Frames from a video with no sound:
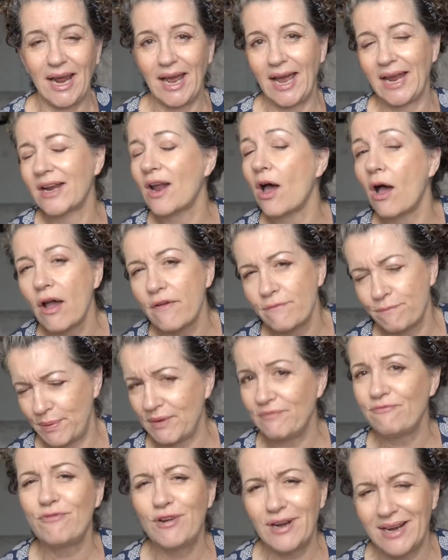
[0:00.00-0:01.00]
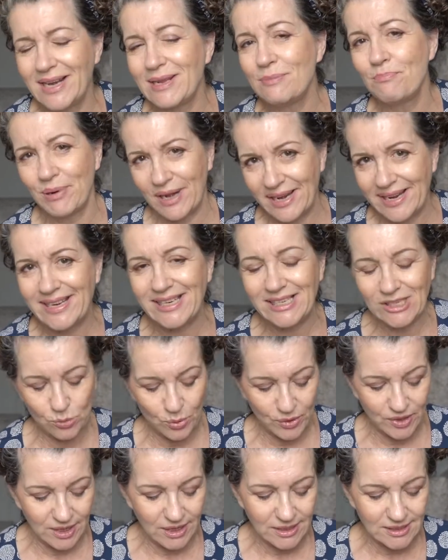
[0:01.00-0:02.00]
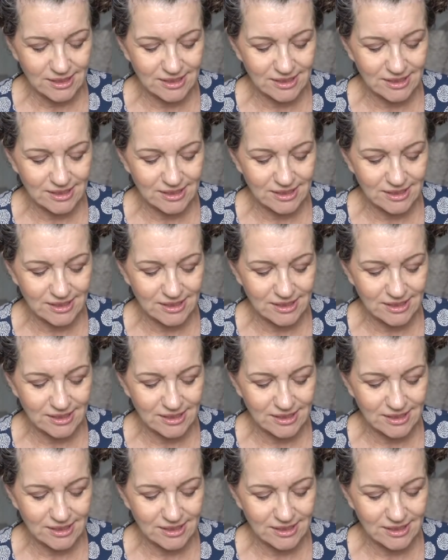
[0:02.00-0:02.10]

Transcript: and I've been really pleased with it.